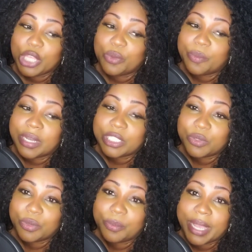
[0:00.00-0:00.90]
you
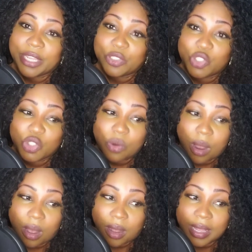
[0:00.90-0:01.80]
must remain
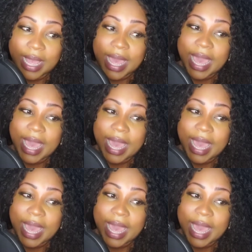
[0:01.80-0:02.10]
strong